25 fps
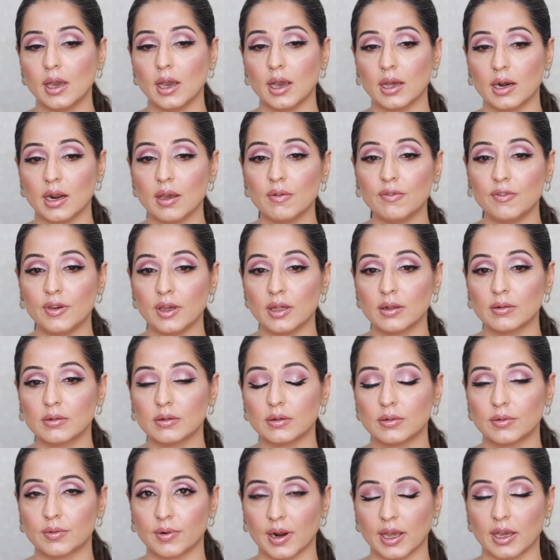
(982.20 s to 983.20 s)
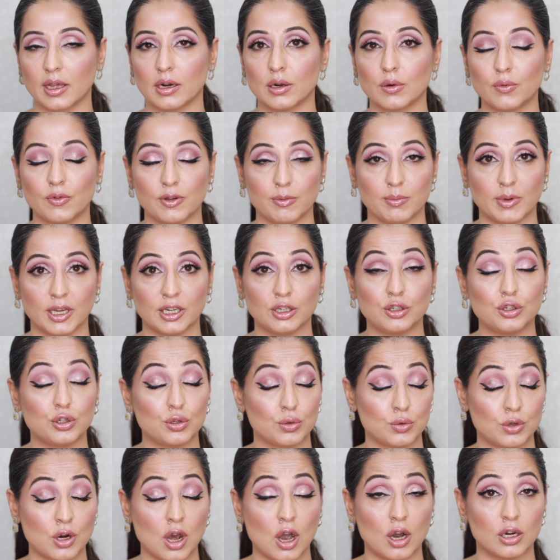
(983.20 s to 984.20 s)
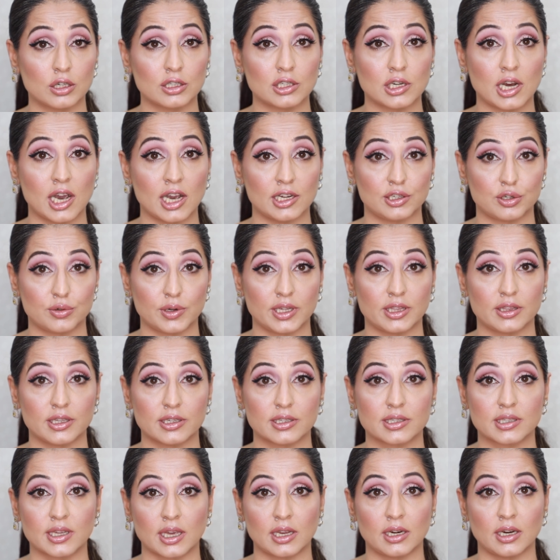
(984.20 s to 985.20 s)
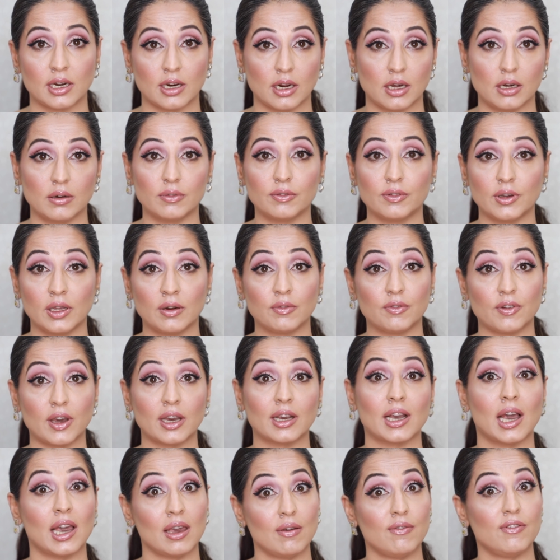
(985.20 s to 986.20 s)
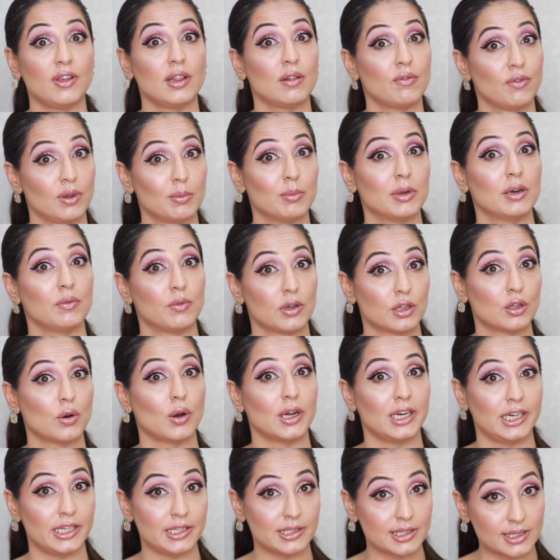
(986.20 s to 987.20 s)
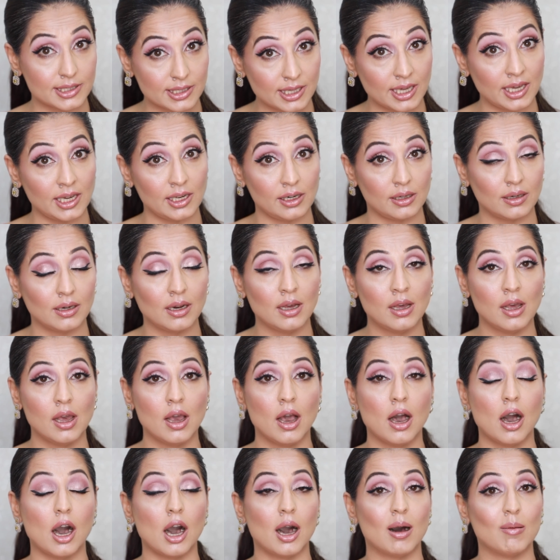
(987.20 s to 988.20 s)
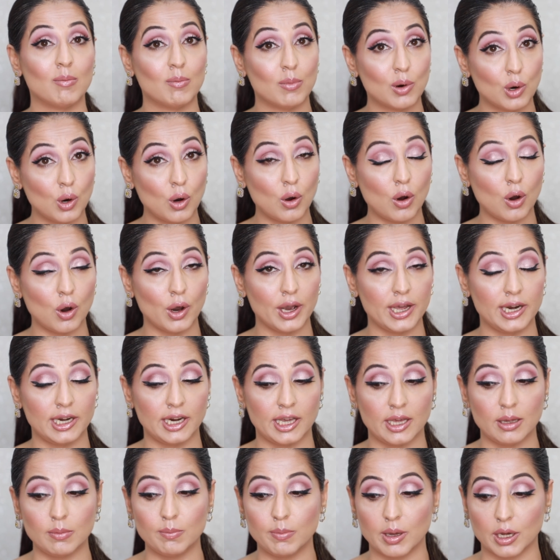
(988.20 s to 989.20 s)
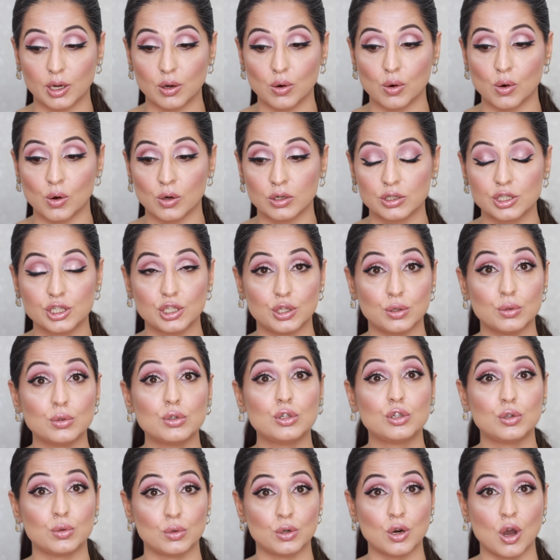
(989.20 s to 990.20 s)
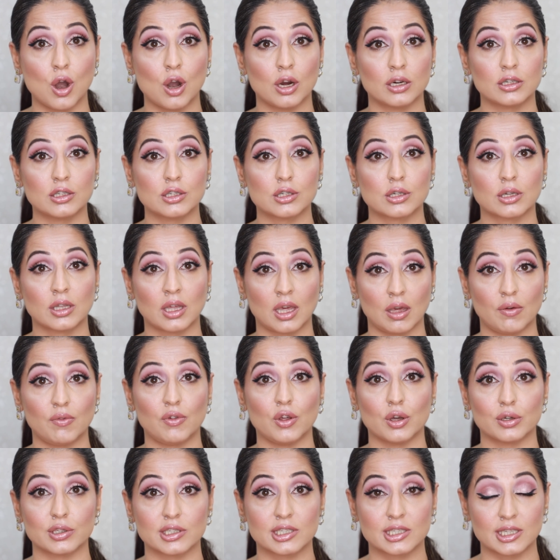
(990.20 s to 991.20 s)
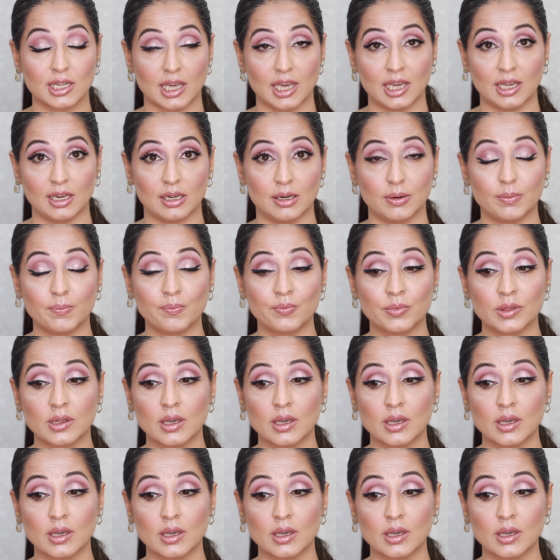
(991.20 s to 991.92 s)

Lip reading: And I feel regular women do not hydrate their skin enough. In fact, I feel women with oily skin are more oily because you do not give your skin